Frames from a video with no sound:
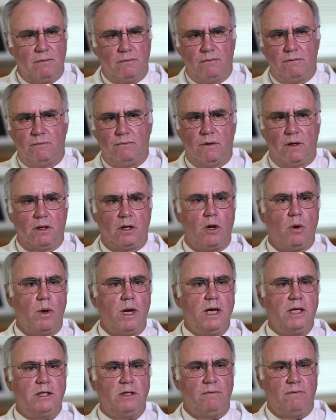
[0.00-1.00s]
of uh,
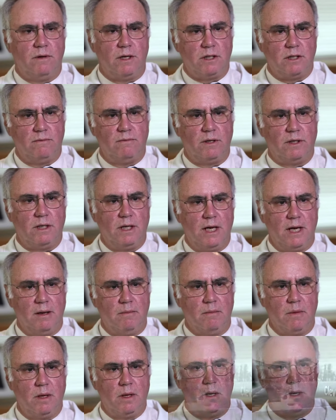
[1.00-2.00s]
cohesiveness of the
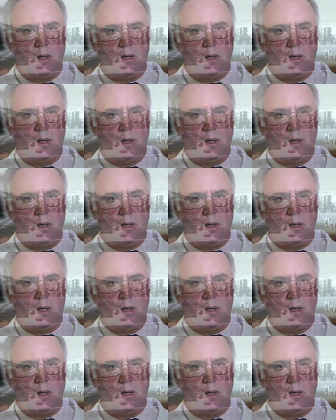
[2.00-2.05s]
team.